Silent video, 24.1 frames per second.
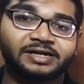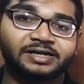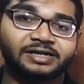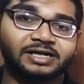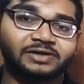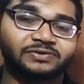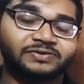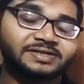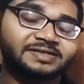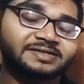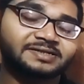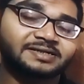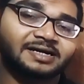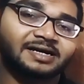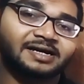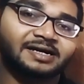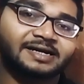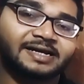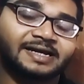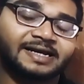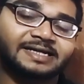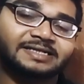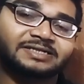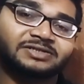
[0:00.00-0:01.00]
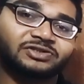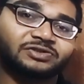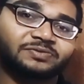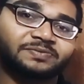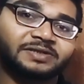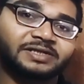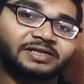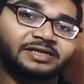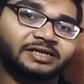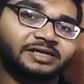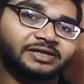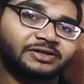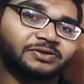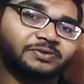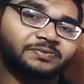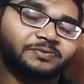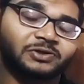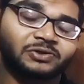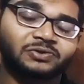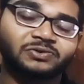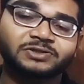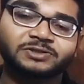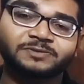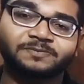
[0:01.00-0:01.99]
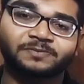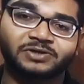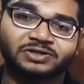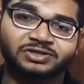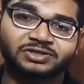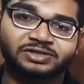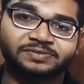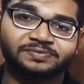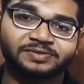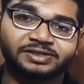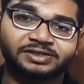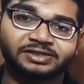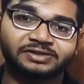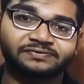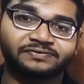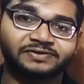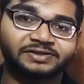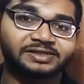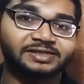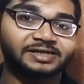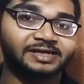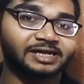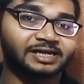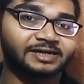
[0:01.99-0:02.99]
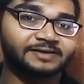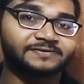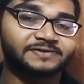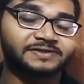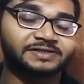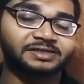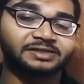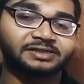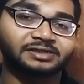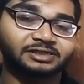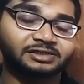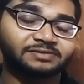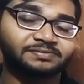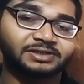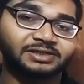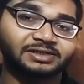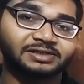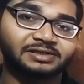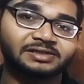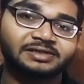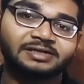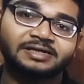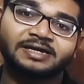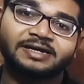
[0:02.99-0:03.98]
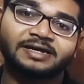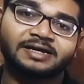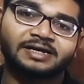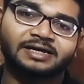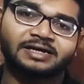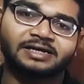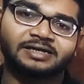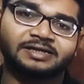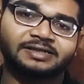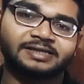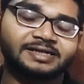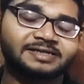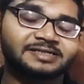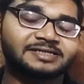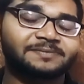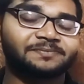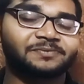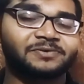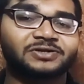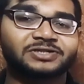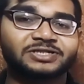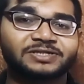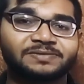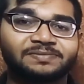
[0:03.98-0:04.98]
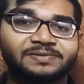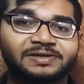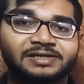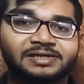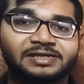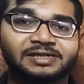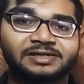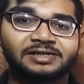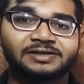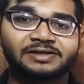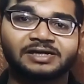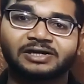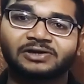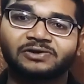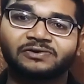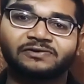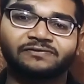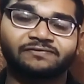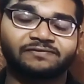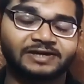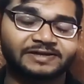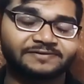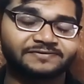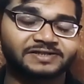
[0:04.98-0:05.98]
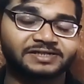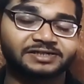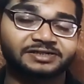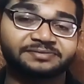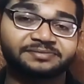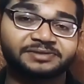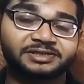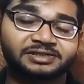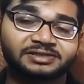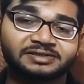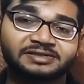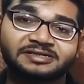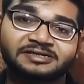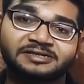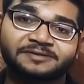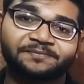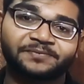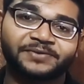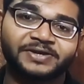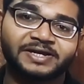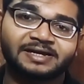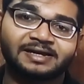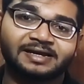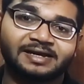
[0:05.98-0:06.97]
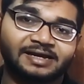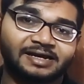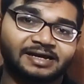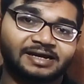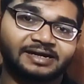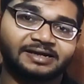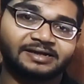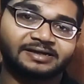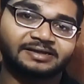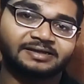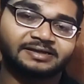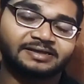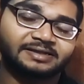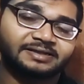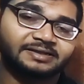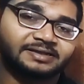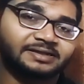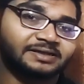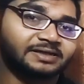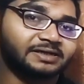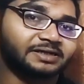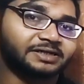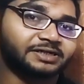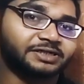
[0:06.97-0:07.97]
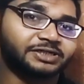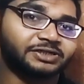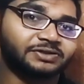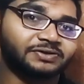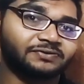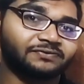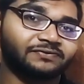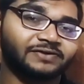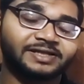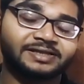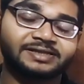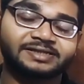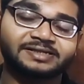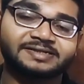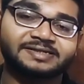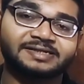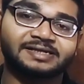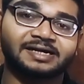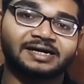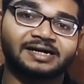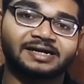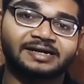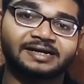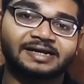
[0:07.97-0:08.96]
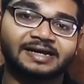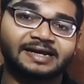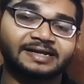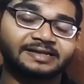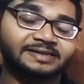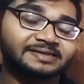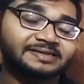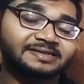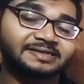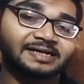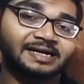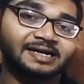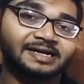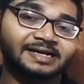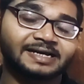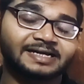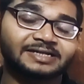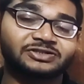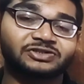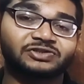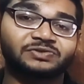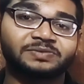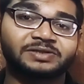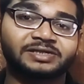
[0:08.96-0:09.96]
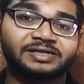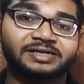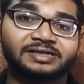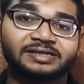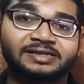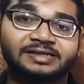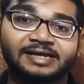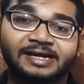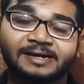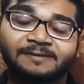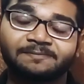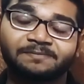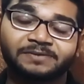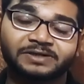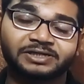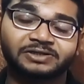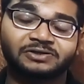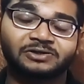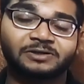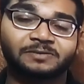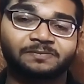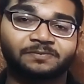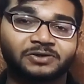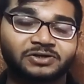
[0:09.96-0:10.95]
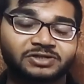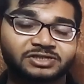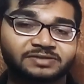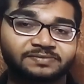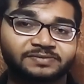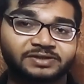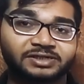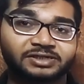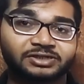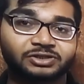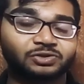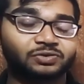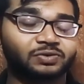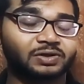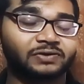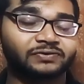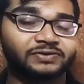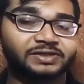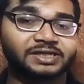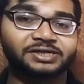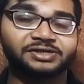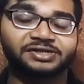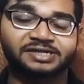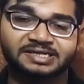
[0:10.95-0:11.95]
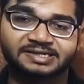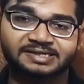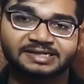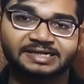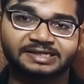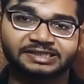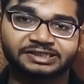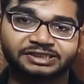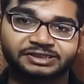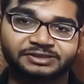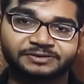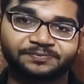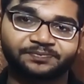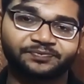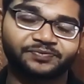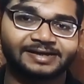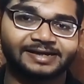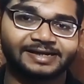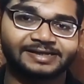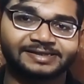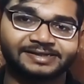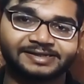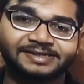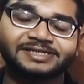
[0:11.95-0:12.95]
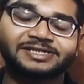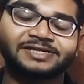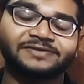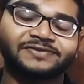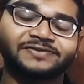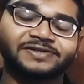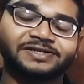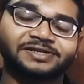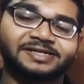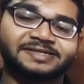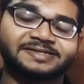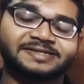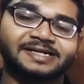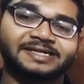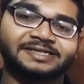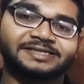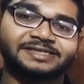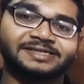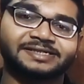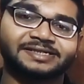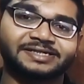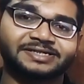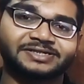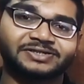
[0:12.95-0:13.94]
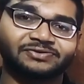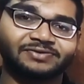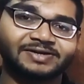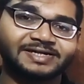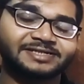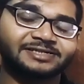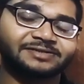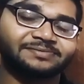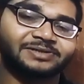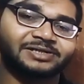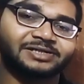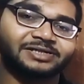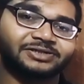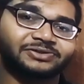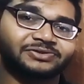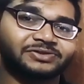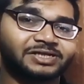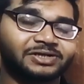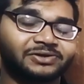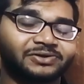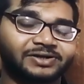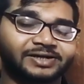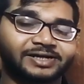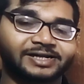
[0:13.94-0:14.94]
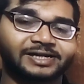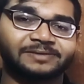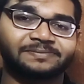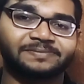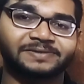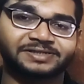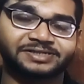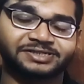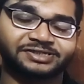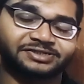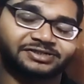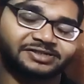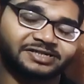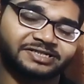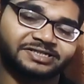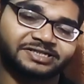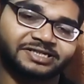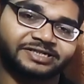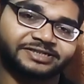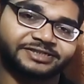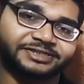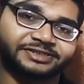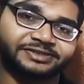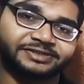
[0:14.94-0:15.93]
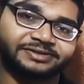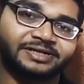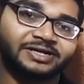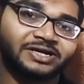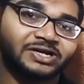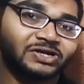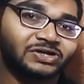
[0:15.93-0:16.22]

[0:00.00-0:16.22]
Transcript: Now this card has to be in close proximity with the NFC terminal, that is approximately around 5 centimeters, and this card has to be in that particular proximity throughout the transaction, and the rest of the transaction is quite similar to the contact based transaction.